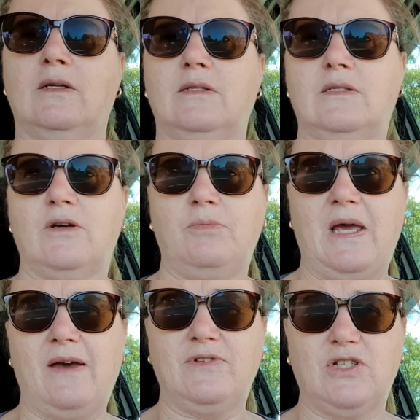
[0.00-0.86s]
So we
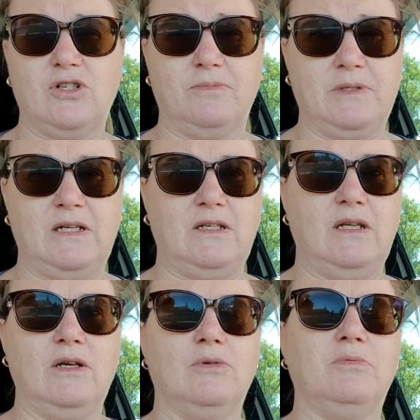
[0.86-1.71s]
have stopped in
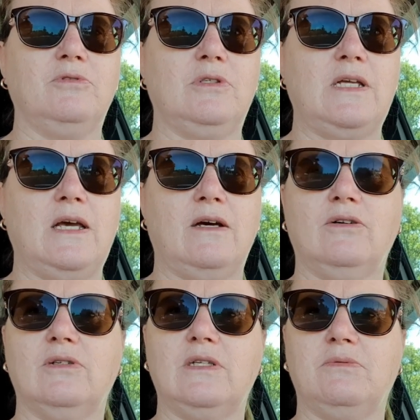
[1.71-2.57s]
Inglewood town
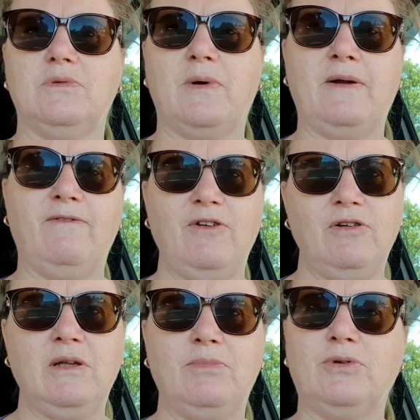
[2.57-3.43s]
because there was one
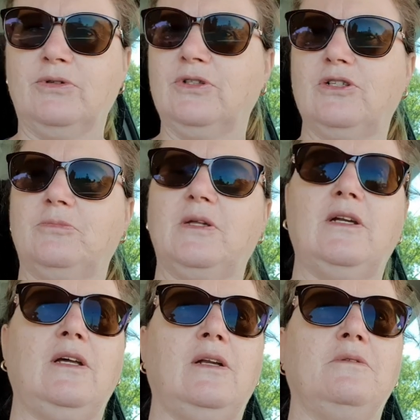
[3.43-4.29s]
very important job
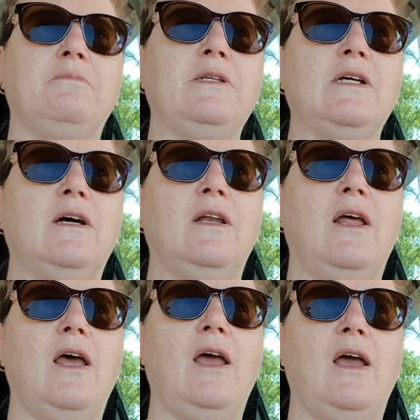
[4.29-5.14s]
that needed to be done,
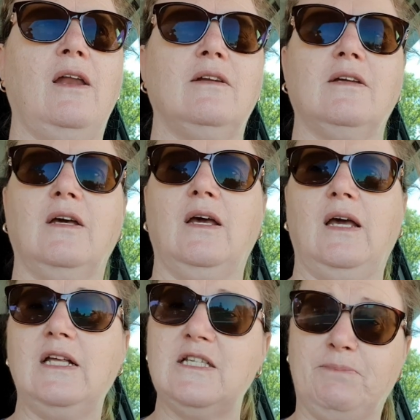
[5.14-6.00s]
and
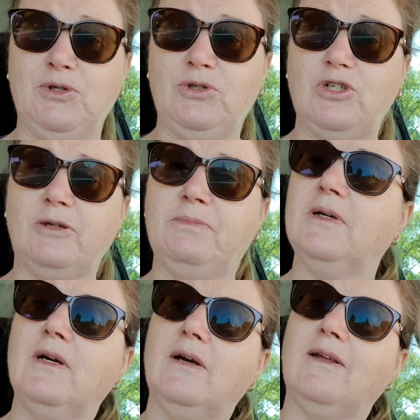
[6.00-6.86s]
it's a blue job.
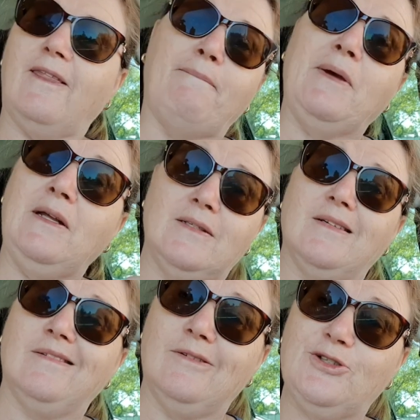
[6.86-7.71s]
That
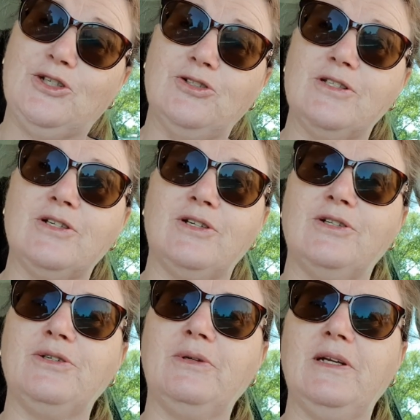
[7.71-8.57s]
means John's got to
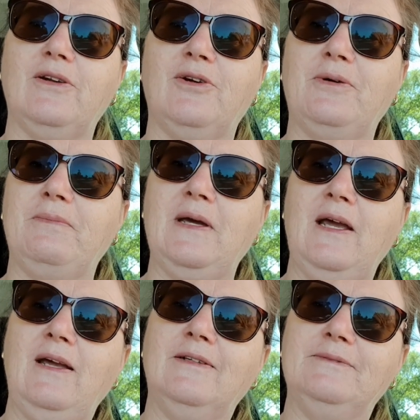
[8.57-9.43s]
do it, not
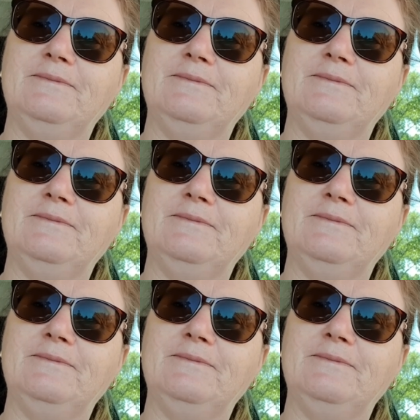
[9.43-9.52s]
me.